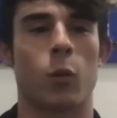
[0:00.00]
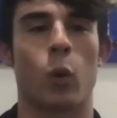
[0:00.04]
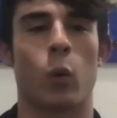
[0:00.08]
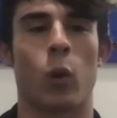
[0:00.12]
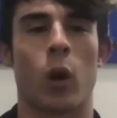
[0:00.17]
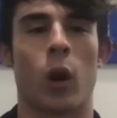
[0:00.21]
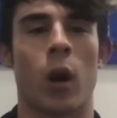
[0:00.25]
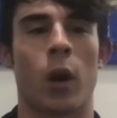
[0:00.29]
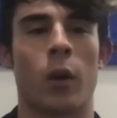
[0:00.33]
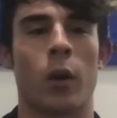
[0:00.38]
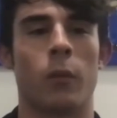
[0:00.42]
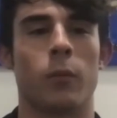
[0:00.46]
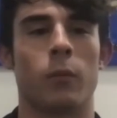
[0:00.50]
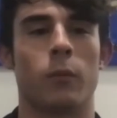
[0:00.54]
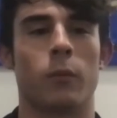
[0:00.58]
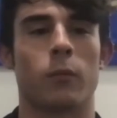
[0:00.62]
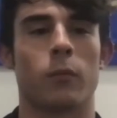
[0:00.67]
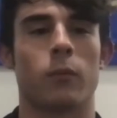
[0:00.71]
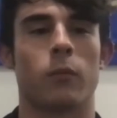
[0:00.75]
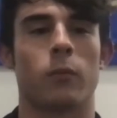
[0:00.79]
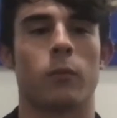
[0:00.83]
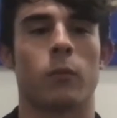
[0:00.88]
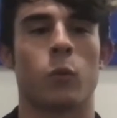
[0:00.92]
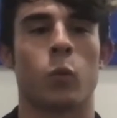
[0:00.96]
on
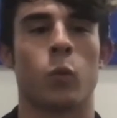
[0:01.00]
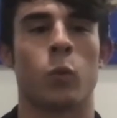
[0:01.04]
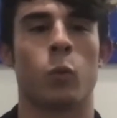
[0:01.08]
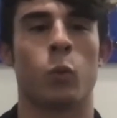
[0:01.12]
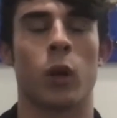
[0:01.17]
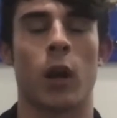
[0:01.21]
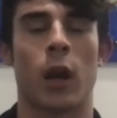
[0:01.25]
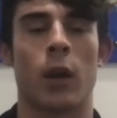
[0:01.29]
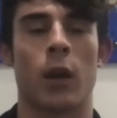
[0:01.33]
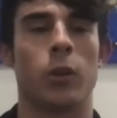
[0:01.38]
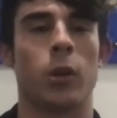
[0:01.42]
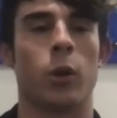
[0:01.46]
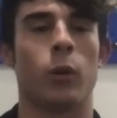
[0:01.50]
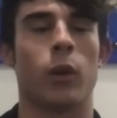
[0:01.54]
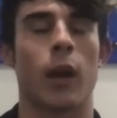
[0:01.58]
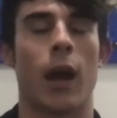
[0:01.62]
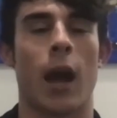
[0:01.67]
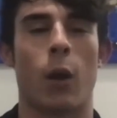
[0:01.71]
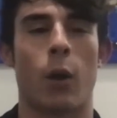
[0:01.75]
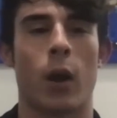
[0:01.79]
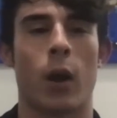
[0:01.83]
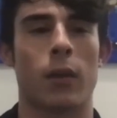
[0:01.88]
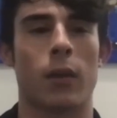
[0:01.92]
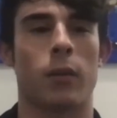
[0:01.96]
what I do and
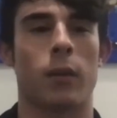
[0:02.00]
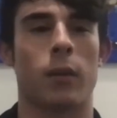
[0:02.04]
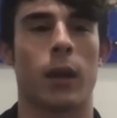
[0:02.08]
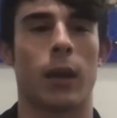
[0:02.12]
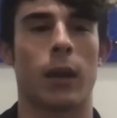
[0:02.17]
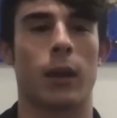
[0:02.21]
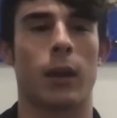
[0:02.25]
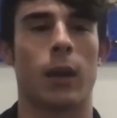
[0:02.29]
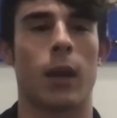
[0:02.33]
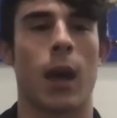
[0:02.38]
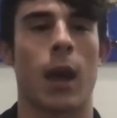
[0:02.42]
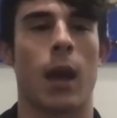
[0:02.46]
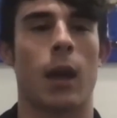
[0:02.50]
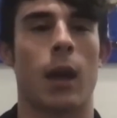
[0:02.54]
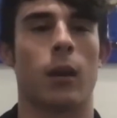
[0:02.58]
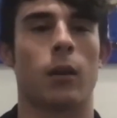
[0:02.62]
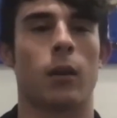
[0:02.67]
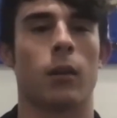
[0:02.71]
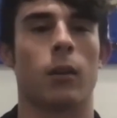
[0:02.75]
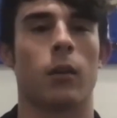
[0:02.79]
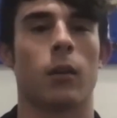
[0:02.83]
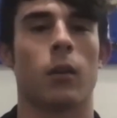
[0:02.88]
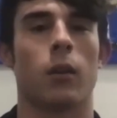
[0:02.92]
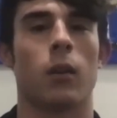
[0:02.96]
how I think and,
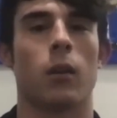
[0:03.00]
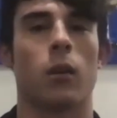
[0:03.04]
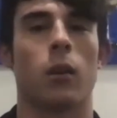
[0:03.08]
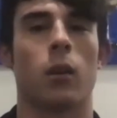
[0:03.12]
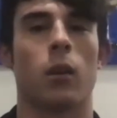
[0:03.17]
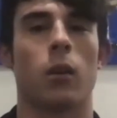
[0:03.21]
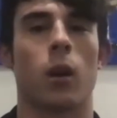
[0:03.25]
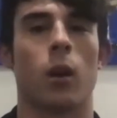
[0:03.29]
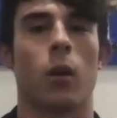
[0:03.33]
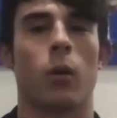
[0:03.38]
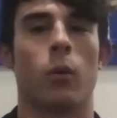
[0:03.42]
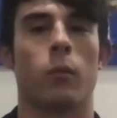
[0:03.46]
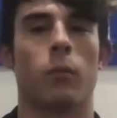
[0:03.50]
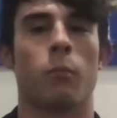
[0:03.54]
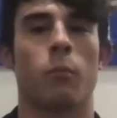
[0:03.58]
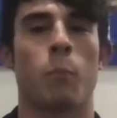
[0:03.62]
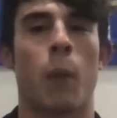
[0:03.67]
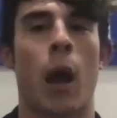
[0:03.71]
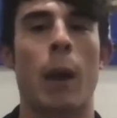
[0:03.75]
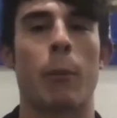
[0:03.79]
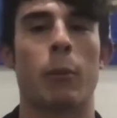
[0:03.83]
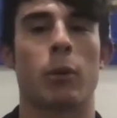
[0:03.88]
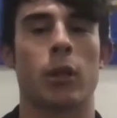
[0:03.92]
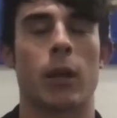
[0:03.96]
you know,
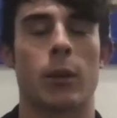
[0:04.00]
my,